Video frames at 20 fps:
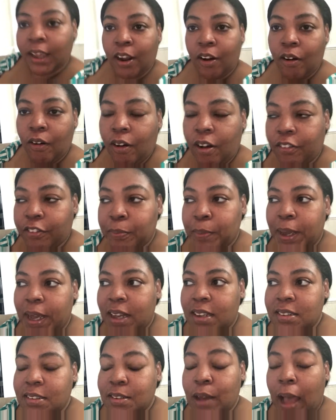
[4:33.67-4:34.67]
layer off
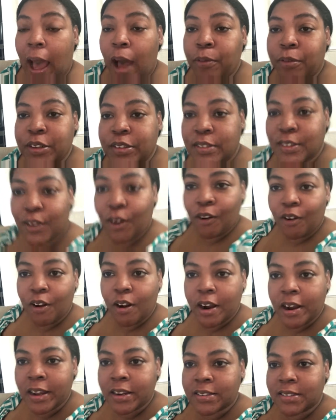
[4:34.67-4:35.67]
because it, I was
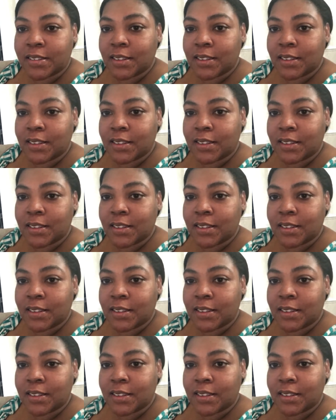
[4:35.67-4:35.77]
scarred.